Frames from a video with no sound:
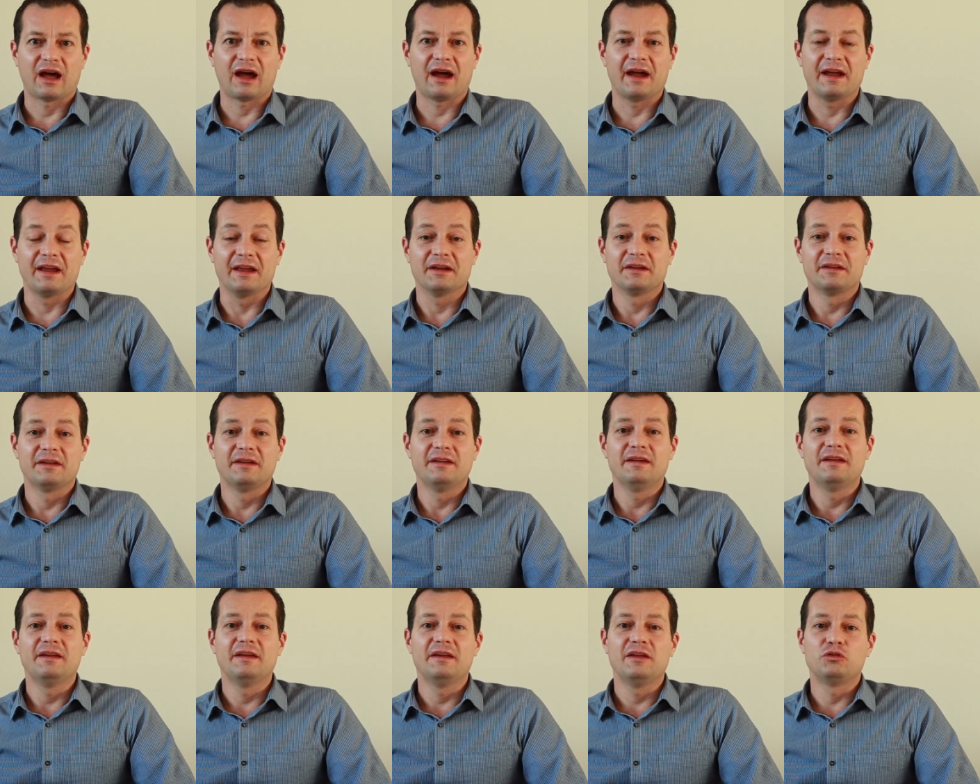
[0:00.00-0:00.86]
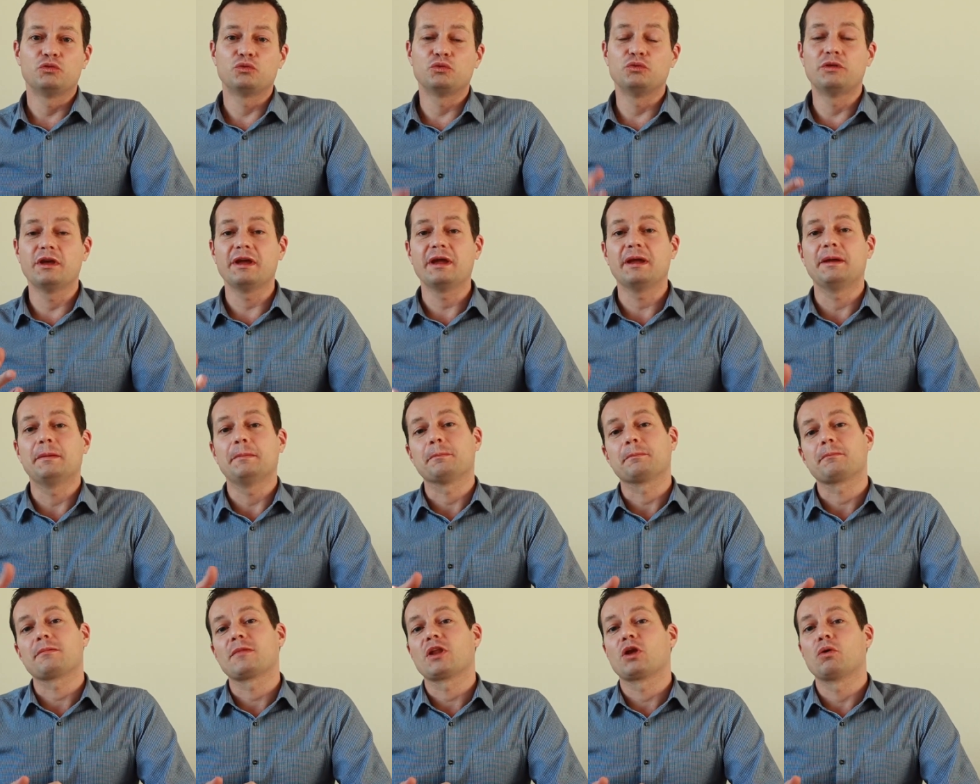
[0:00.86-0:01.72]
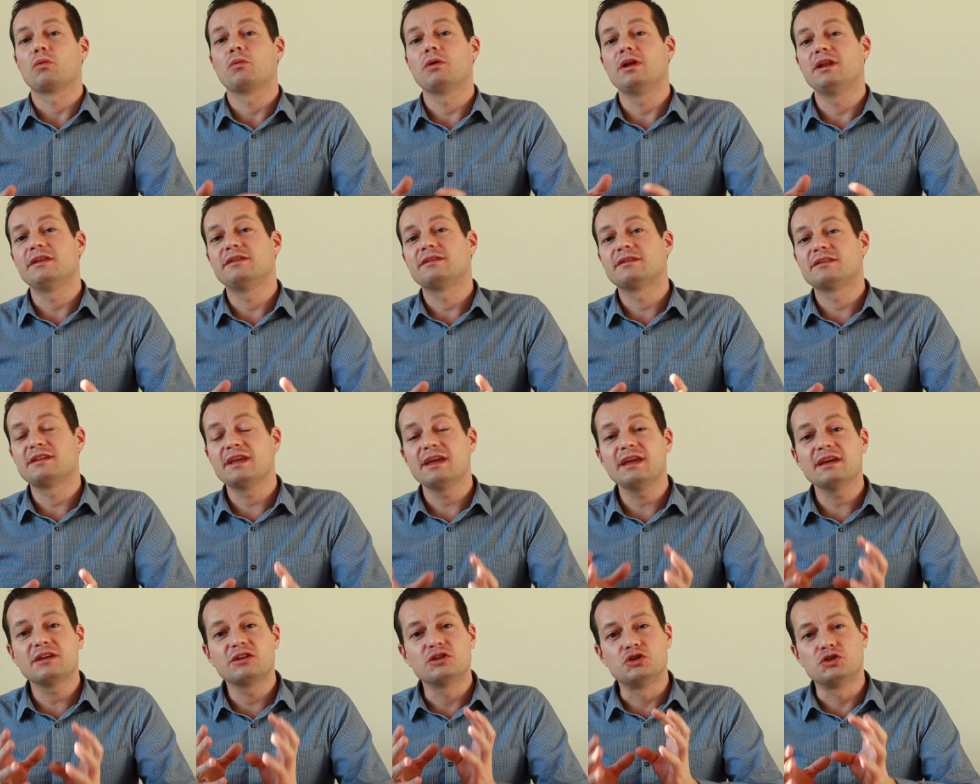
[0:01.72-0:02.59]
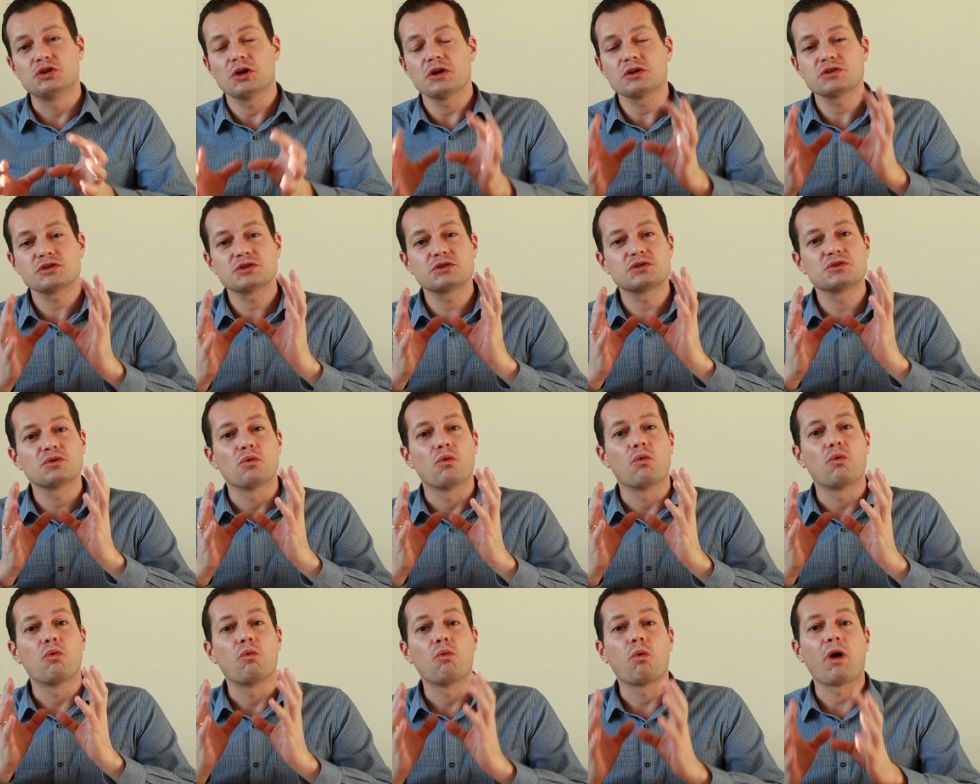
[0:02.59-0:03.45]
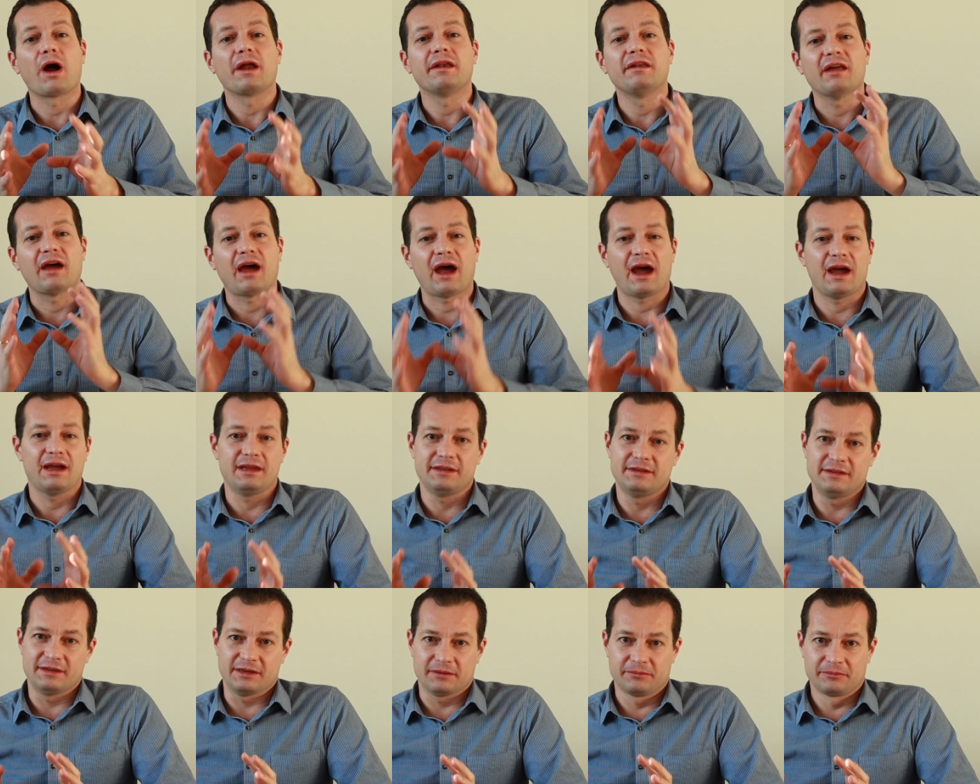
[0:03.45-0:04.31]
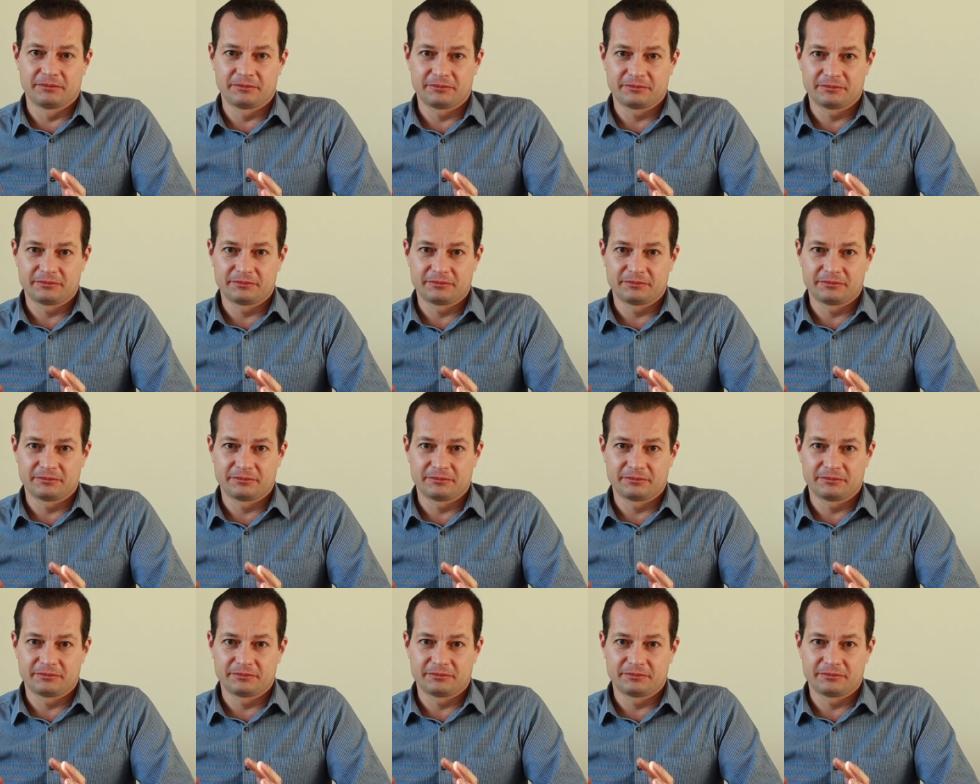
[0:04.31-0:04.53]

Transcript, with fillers: Hi, today we'll take just one idea